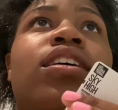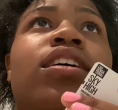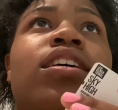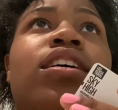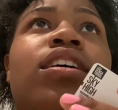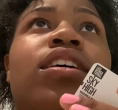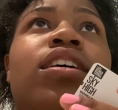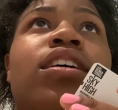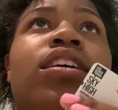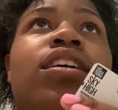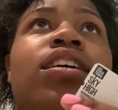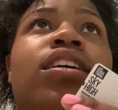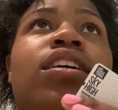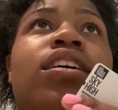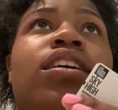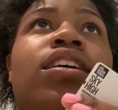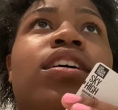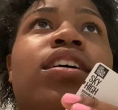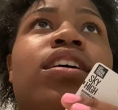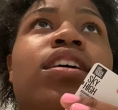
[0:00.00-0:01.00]

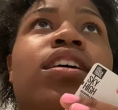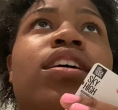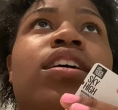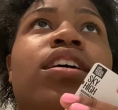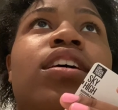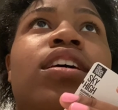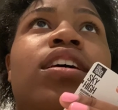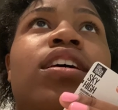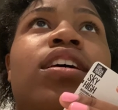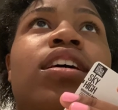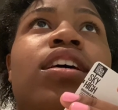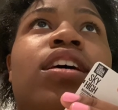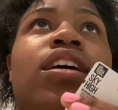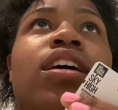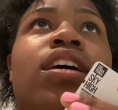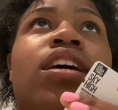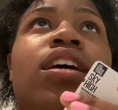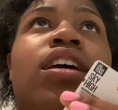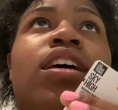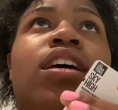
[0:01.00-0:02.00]

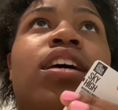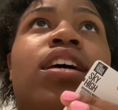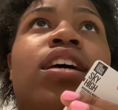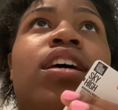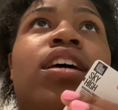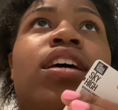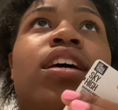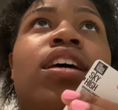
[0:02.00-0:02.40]
Nobody speaks.